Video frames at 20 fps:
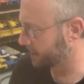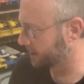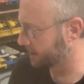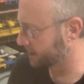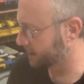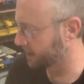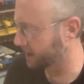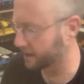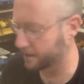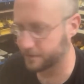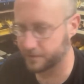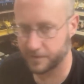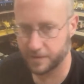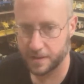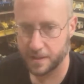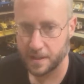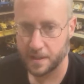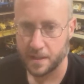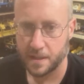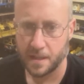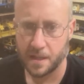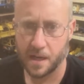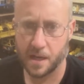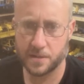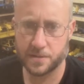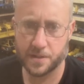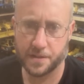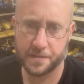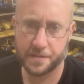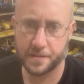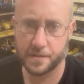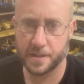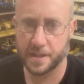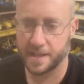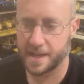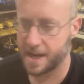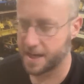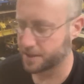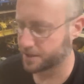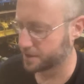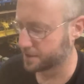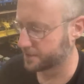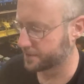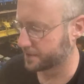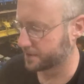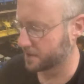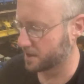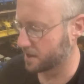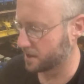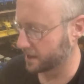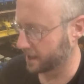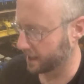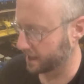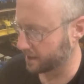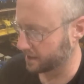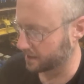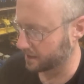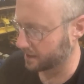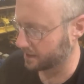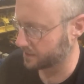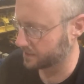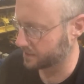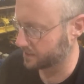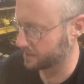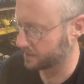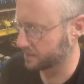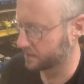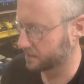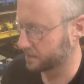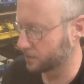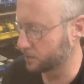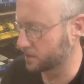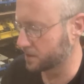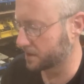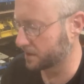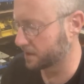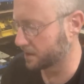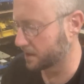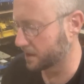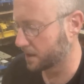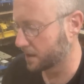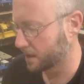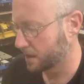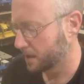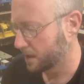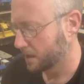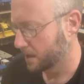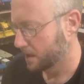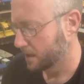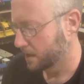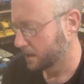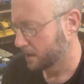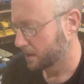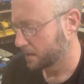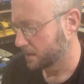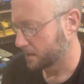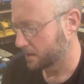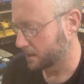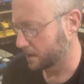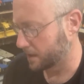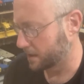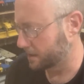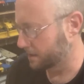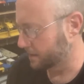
gave under $30 for all 8 of these. Usually they're like,